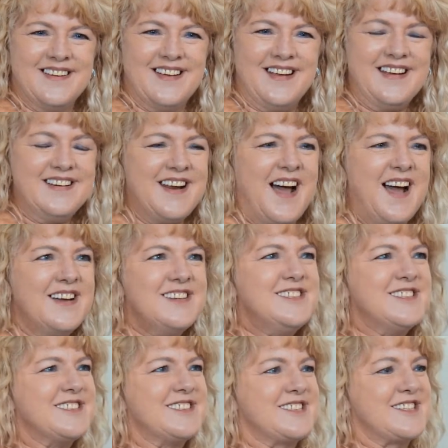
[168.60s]
And I
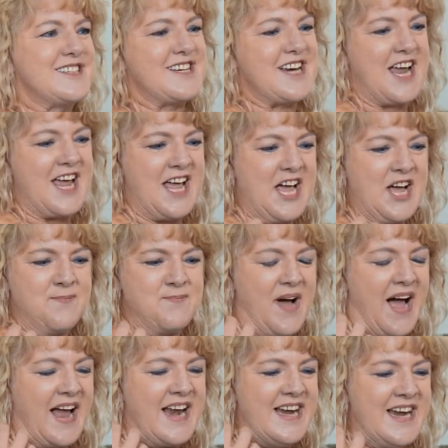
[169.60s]
just,
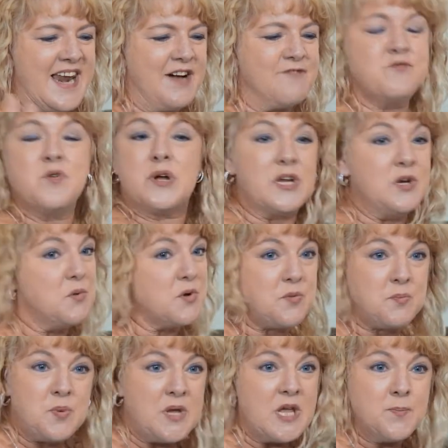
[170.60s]
I love working
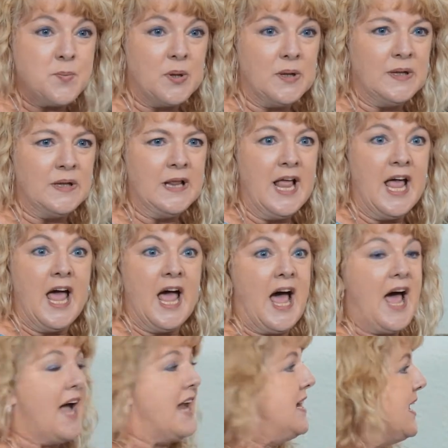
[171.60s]
with people.
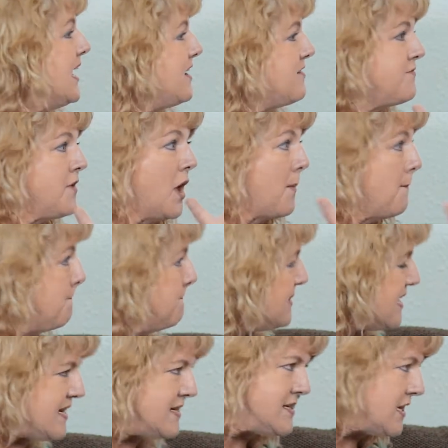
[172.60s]
I love
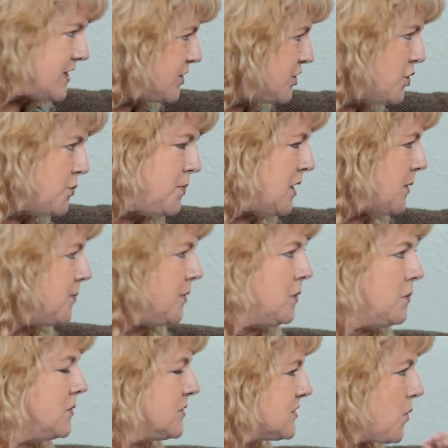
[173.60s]
meeting new people.
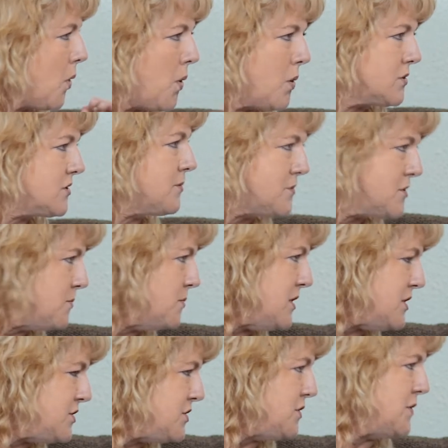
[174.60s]
It was awesome to
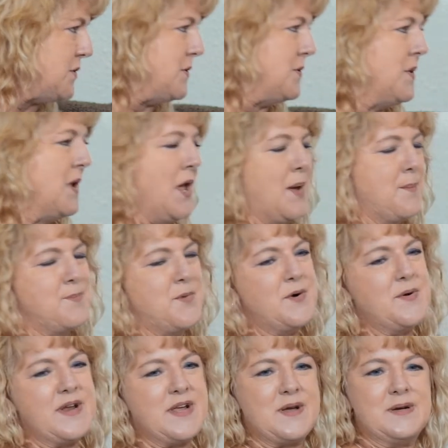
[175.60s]
meet you,
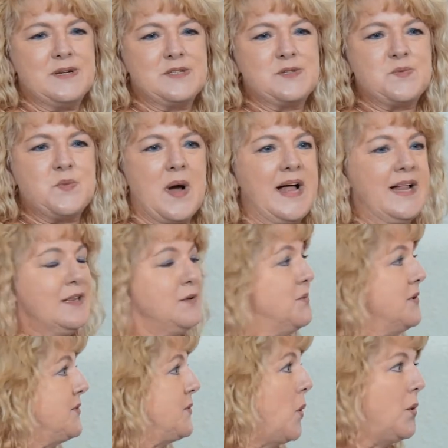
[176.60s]
Miracle, as well,
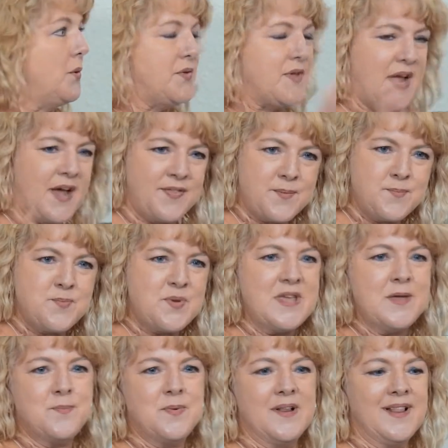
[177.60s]
with all the other
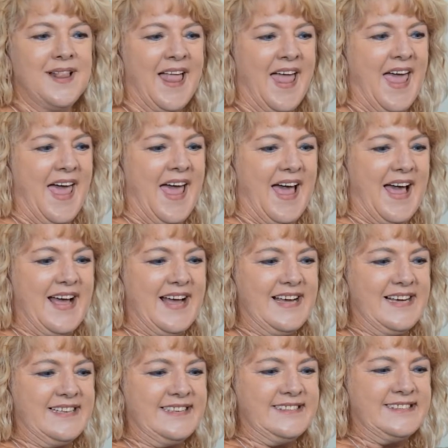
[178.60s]
people.
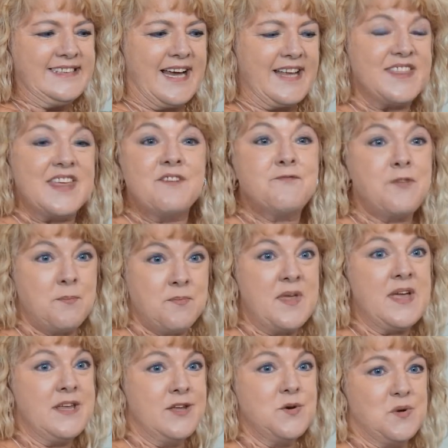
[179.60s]
And I think from
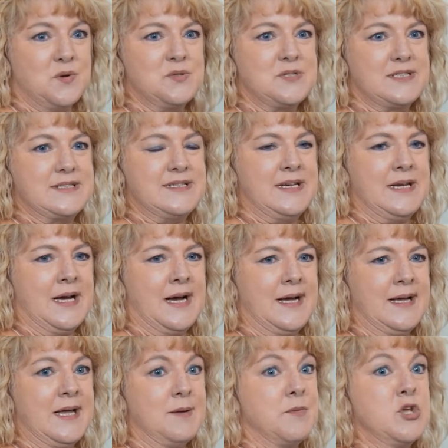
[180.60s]
there you can also see
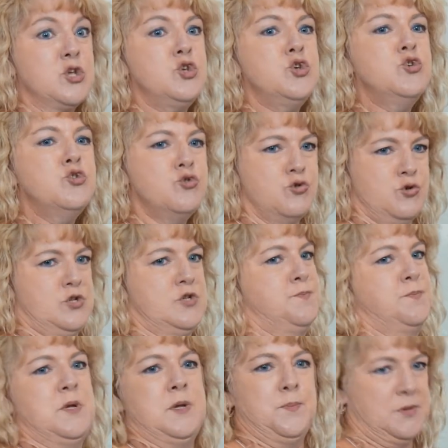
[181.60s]
I am a huge
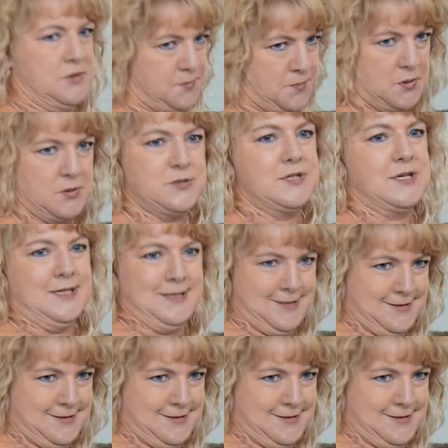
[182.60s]
people's person.